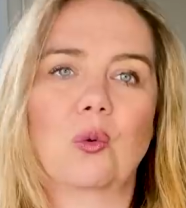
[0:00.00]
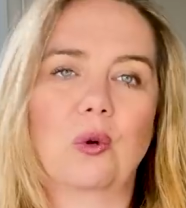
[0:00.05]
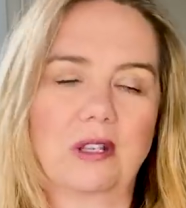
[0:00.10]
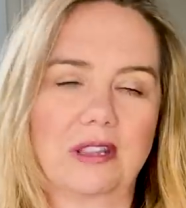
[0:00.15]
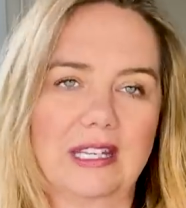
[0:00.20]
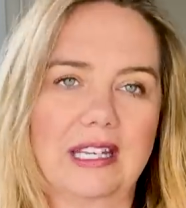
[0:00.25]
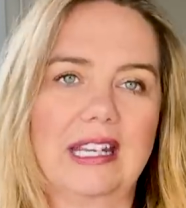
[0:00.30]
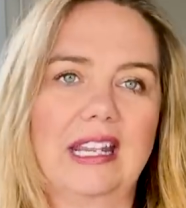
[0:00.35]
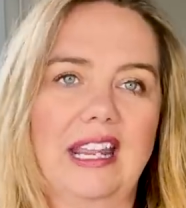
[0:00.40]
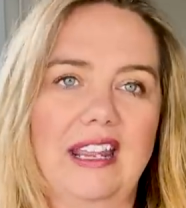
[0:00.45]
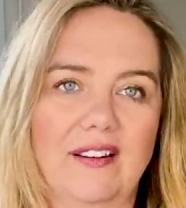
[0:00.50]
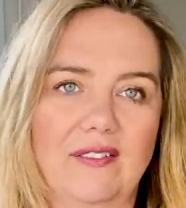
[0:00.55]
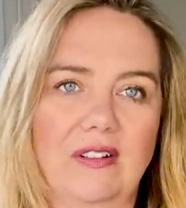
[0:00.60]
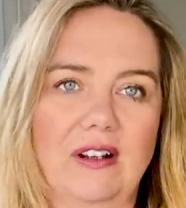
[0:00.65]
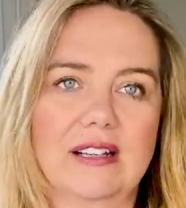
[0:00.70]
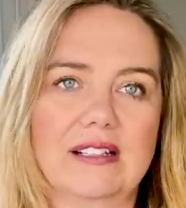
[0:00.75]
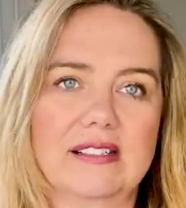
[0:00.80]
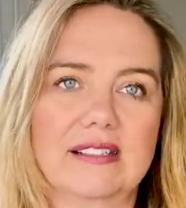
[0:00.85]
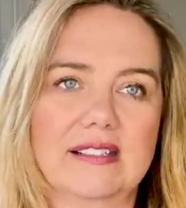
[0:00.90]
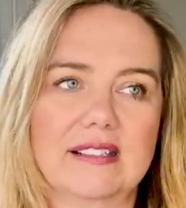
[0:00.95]
what they gave
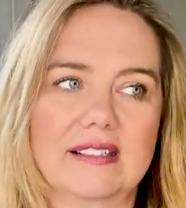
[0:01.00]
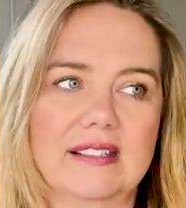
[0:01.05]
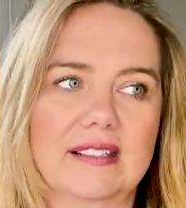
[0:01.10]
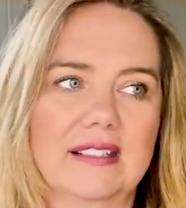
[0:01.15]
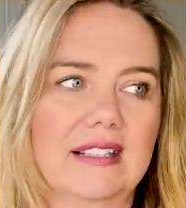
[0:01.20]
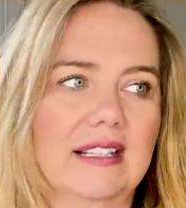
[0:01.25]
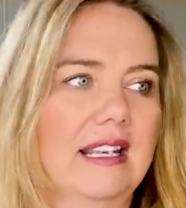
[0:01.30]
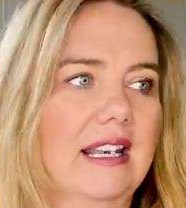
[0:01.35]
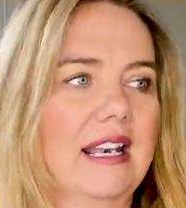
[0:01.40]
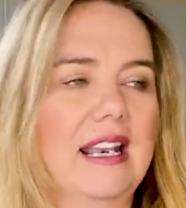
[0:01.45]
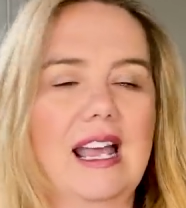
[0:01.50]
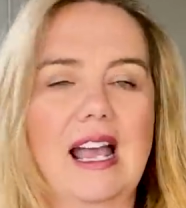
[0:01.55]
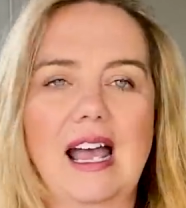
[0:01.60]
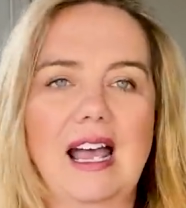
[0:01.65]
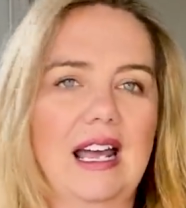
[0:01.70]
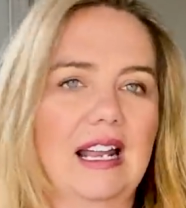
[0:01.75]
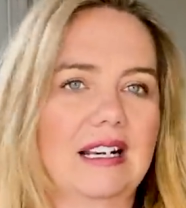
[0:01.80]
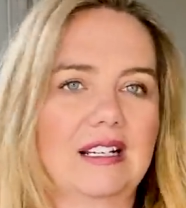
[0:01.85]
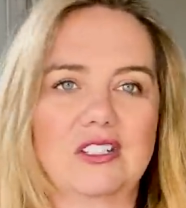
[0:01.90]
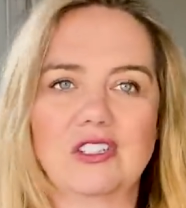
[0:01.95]
us.
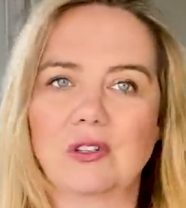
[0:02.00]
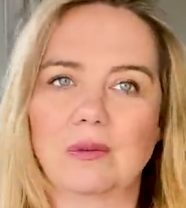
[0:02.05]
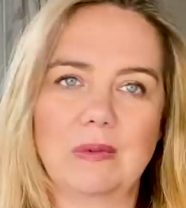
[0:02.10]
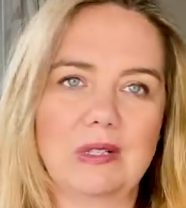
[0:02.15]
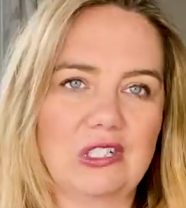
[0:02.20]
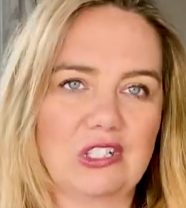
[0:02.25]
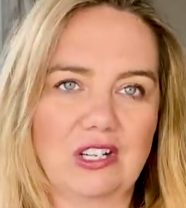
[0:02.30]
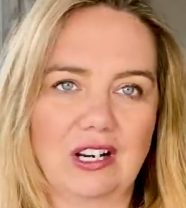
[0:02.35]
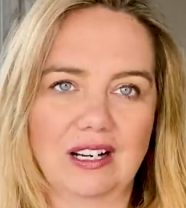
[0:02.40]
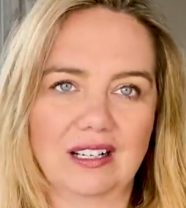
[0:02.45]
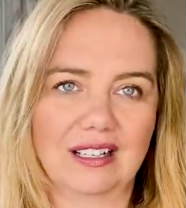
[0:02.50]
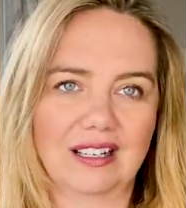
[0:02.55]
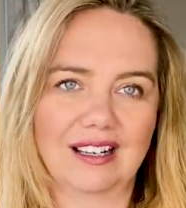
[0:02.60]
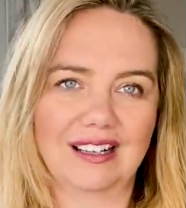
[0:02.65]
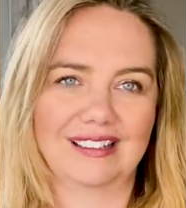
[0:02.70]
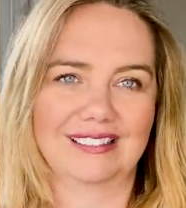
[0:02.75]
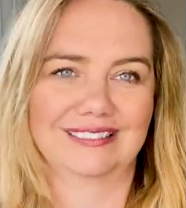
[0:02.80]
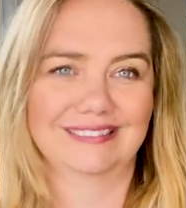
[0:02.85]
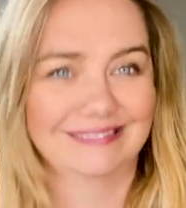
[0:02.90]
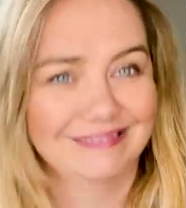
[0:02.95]
Not a chimichanga.